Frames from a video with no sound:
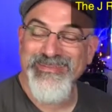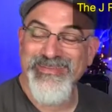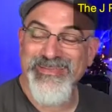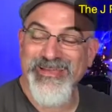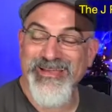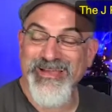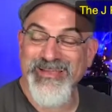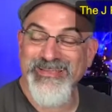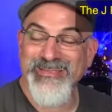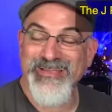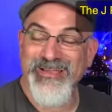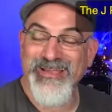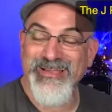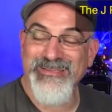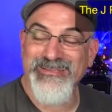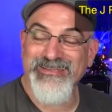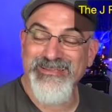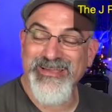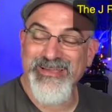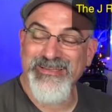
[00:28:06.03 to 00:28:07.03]
Yeah,
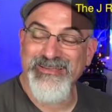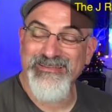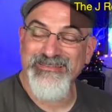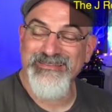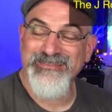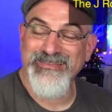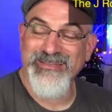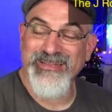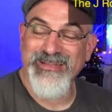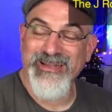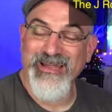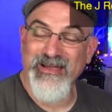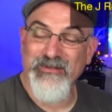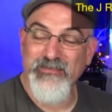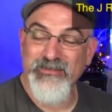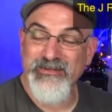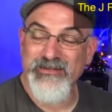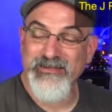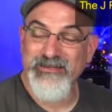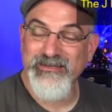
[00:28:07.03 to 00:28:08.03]
I could see that
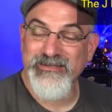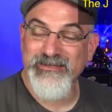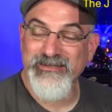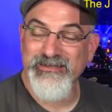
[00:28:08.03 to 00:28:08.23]
happening.